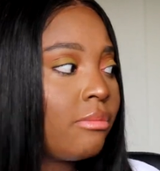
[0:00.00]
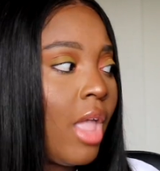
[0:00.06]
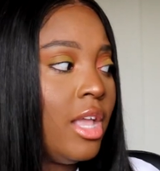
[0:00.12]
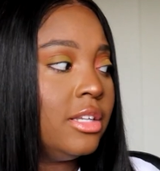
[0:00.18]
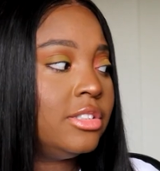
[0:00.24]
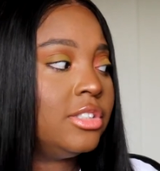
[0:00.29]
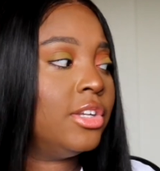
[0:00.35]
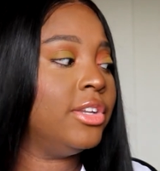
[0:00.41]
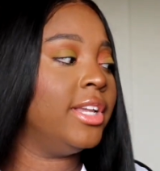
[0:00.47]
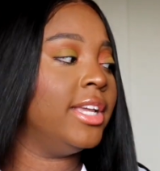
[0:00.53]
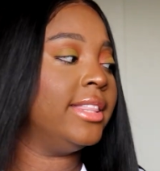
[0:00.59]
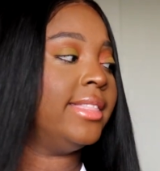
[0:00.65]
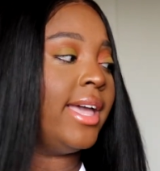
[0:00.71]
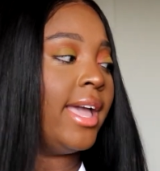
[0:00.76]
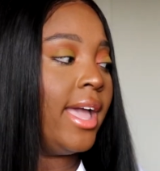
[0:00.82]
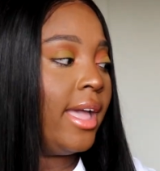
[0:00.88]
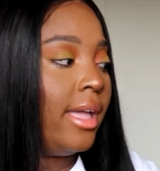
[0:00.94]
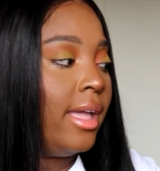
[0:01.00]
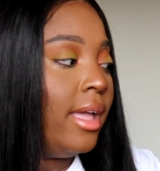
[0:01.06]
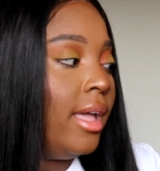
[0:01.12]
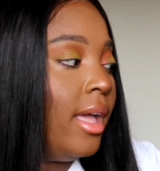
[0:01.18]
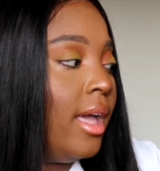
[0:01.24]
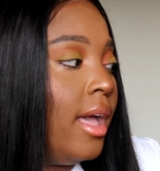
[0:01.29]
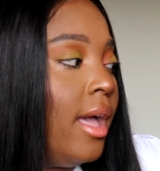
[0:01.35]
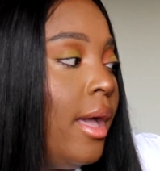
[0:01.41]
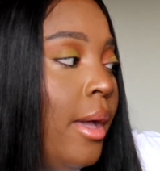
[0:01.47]
So you can get that.
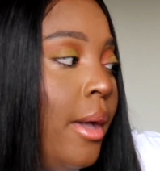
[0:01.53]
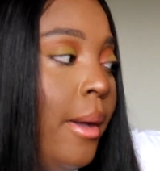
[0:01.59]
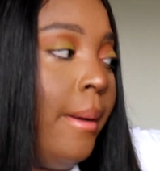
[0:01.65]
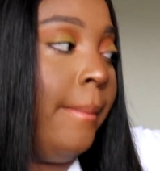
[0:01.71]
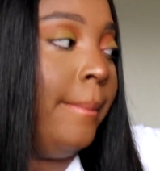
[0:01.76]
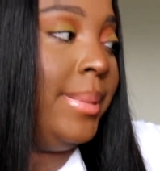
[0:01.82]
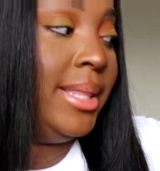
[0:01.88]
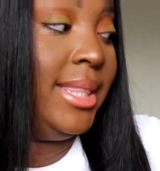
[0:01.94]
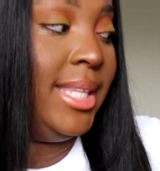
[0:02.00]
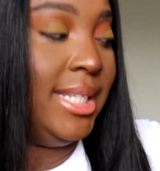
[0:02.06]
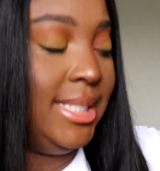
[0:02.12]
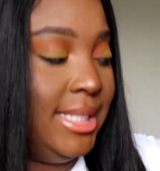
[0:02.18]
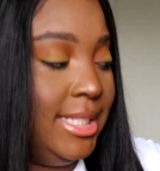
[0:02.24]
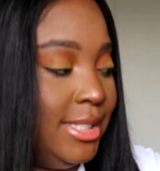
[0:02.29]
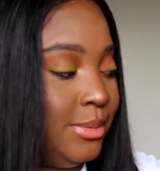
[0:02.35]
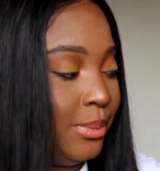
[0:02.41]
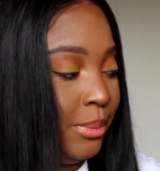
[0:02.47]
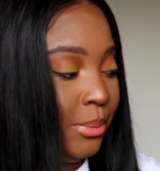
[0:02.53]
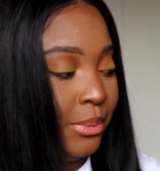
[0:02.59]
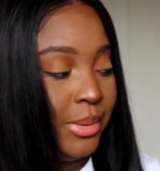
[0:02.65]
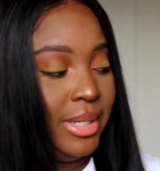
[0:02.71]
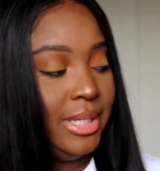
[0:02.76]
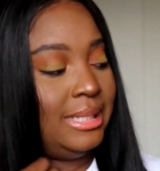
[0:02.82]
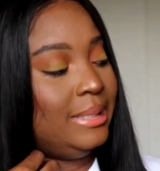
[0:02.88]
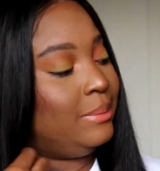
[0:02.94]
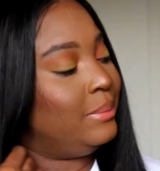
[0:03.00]
But this is
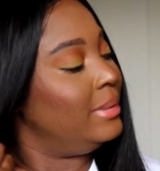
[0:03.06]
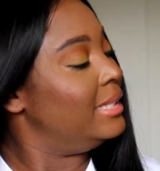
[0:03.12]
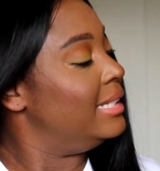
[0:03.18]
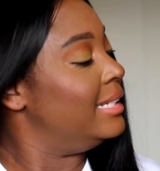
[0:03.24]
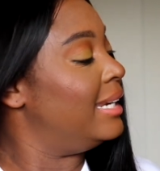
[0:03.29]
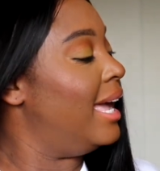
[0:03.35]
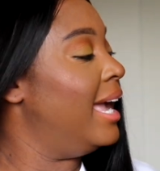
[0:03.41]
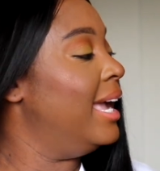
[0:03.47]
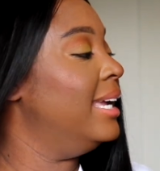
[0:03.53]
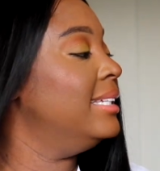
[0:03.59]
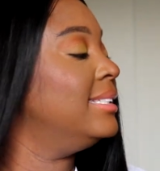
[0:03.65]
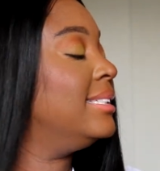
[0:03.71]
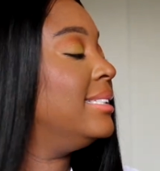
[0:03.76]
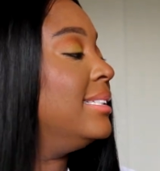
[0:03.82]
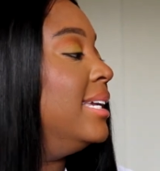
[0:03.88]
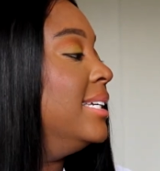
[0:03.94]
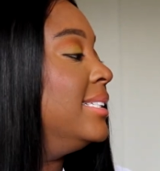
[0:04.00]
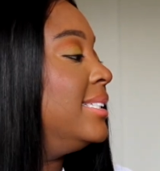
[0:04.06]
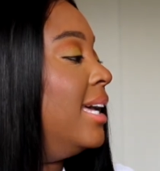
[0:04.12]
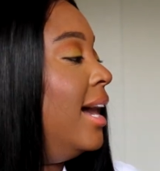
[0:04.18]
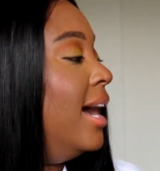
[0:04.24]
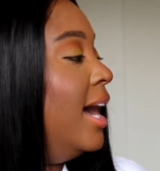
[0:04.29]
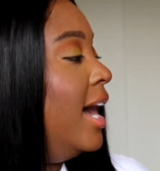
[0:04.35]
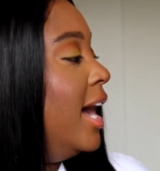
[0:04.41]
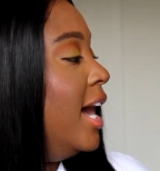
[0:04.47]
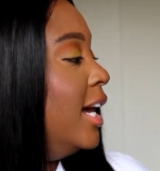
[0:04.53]
really, really nice. It's
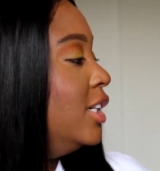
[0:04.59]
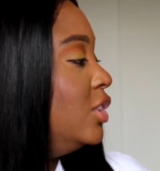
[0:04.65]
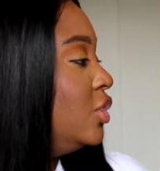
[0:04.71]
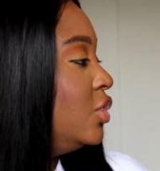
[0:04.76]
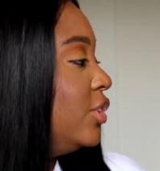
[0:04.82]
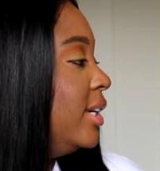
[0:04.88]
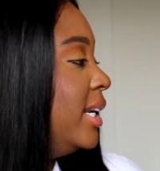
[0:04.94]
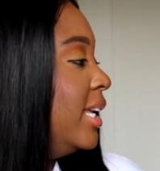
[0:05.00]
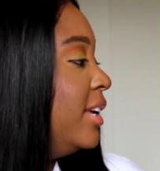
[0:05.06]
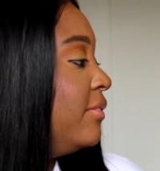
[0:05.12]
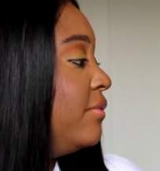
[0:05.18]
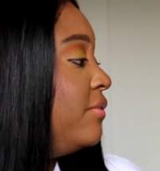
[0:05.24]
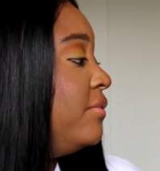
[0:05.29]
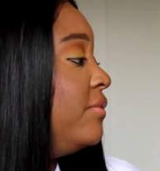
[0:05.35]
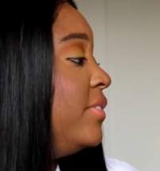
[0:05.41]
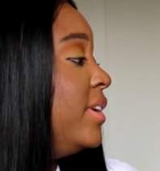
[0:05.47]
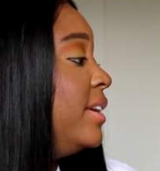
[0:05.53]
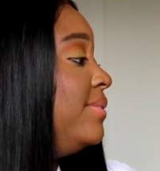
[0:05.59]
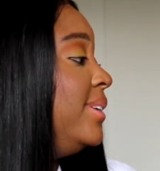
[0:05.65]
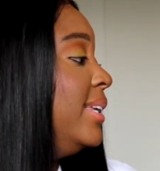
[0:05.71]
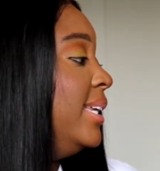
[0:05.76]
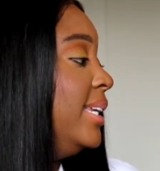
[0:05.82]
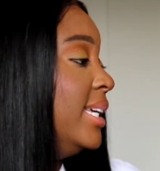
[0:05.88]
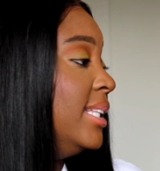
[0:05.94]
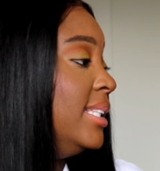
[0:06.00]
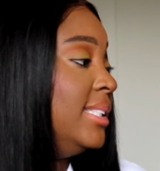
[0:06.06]

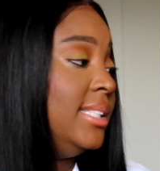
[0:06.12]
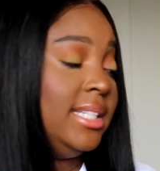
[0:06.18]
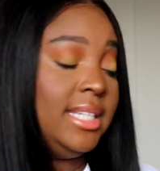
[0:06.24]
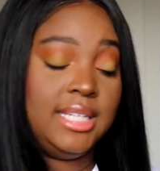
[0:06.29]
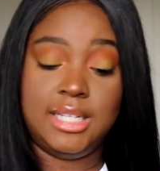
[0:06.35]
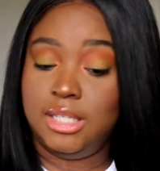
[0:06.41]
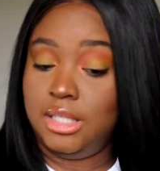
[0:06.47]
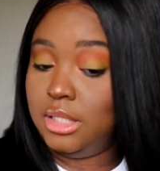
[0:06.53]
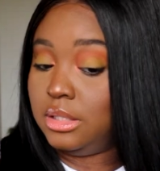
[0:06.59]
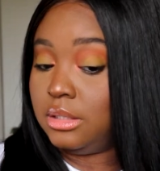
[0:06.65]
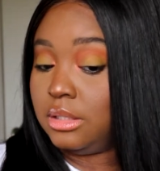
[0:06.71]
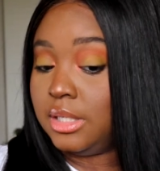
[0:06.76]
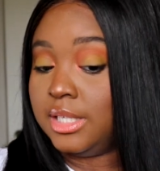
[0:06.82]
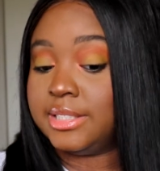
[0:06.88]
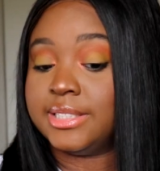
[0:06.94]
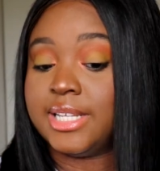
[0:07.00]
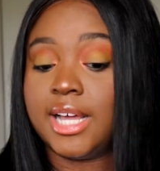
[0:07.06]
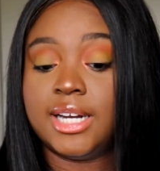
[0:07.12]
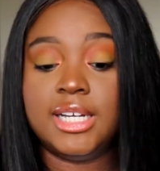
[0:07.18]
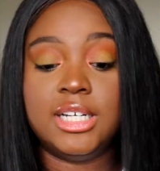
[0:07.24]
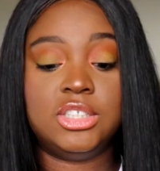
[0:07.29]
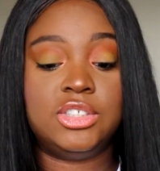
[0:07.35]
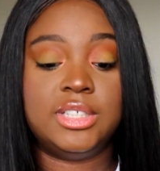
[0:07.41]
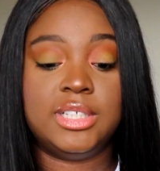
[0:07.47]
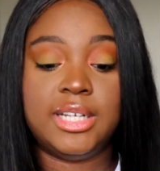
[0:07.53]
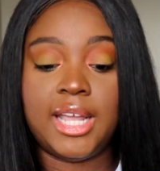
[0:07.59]
150 density. It's not
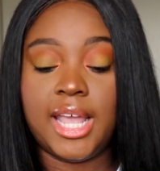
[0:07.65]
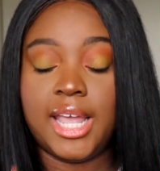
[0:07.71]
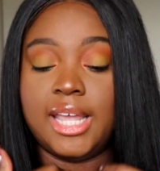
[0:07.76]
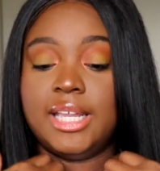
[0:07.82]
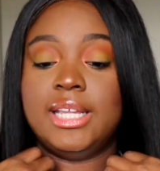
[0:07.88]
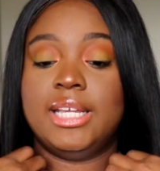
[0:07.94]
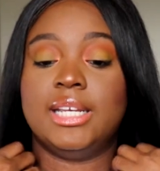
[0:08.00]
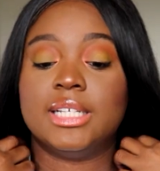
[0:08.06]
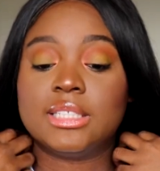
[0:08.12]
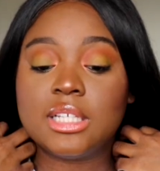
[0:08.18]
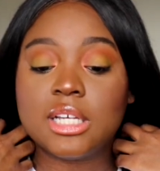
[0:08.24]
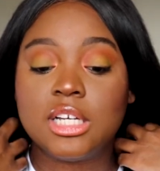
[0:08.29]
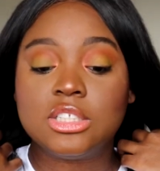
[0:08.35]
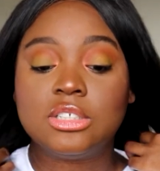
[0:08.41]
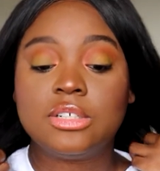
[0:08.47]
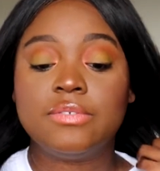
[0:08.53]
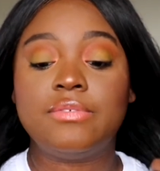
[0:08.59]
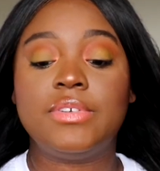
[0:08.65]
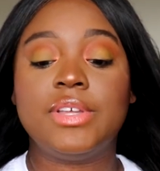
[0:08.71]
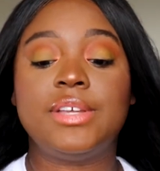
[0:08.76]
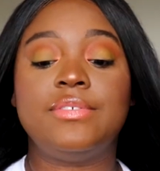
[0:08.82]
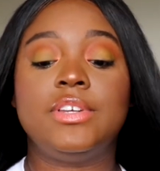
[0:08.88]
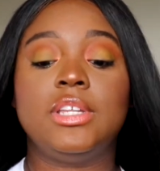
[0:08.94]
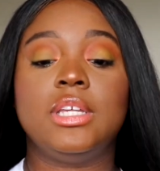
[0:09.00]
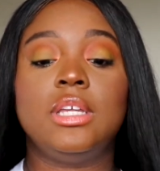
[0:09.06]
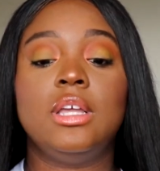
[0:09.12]
180, it's
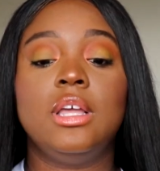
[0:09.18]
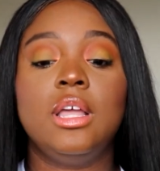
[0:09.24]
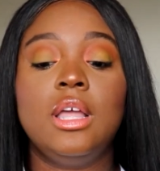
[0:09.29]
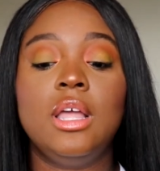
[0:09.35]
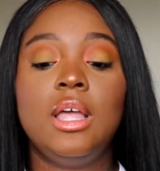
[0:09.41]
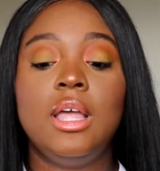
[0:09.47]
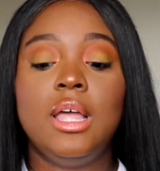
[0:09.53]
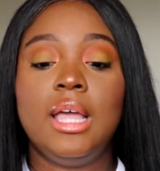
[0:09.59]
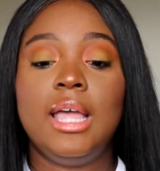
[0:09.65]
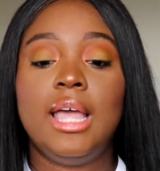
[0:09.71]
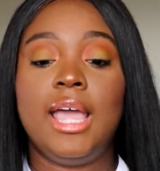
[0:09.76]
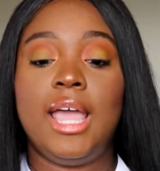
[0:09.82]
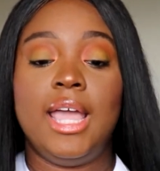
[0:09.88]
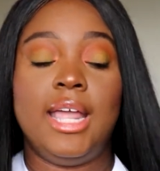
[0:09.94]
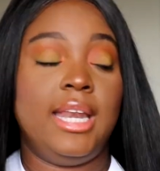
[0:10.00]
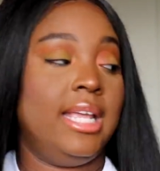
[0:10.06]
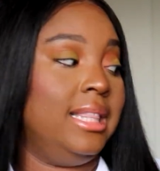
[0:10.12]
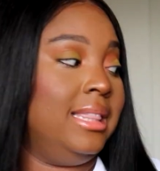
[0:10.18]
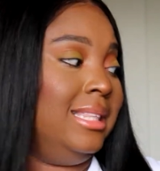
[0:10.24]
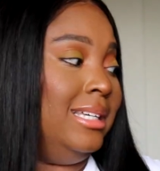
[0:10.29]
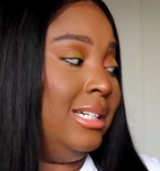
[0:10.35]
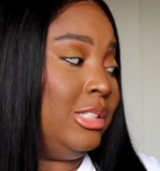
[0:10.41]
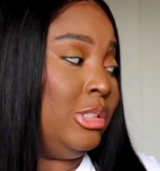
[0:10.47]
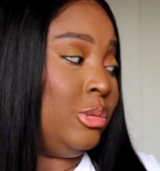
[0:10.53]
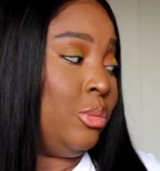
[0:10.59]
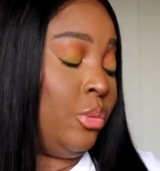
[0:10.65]
150. And it
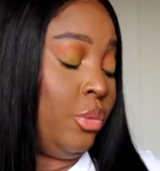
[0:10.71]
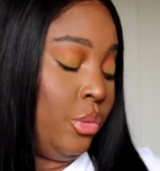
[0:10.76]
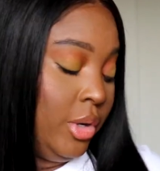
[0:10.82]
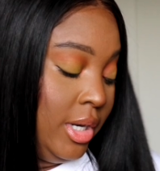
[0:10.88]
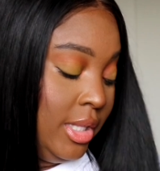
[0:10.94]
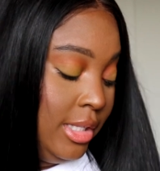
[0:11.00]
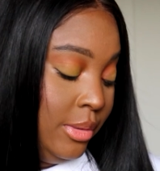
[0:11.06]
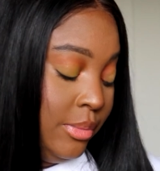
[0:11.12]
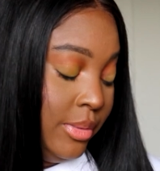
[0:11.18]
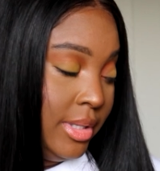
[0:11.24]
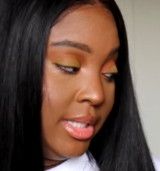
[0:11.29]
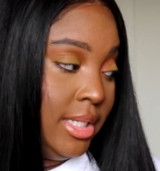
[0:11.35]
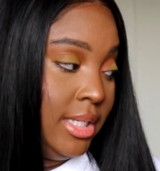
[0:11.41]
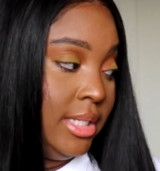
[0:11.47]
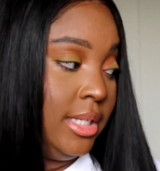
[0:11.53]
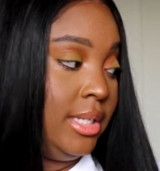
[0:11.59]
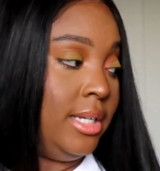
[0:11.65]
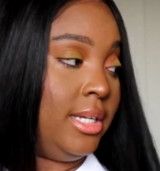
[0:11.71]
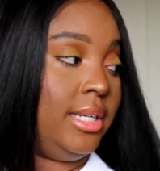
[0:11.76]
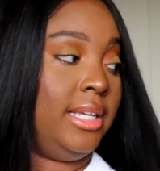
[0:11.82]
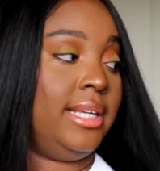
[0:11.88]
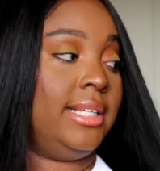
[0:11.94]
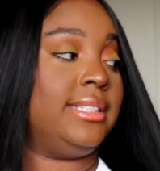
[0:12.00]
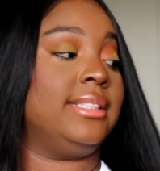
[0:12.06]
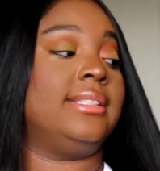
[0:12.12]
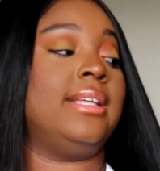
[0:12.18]
looks really, really good.
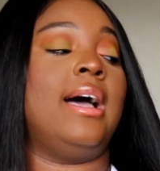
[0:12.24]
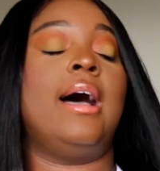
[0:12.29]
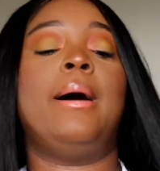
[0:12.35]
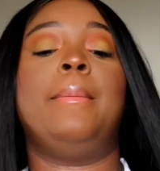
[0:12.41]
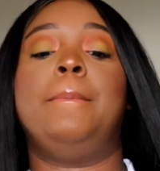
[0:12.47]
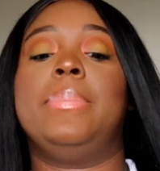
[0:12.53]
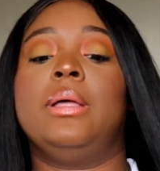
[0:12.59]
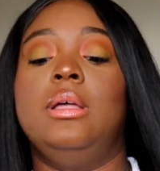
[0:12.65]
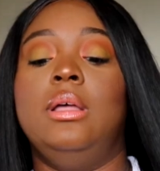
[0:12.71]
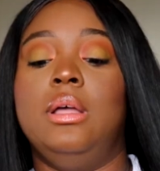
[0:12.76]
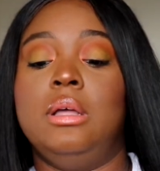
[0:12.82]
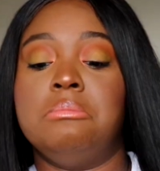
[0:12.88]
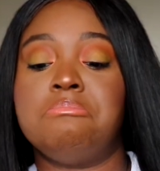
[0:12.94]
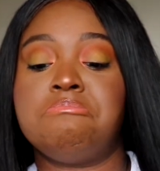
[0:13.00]
It stopped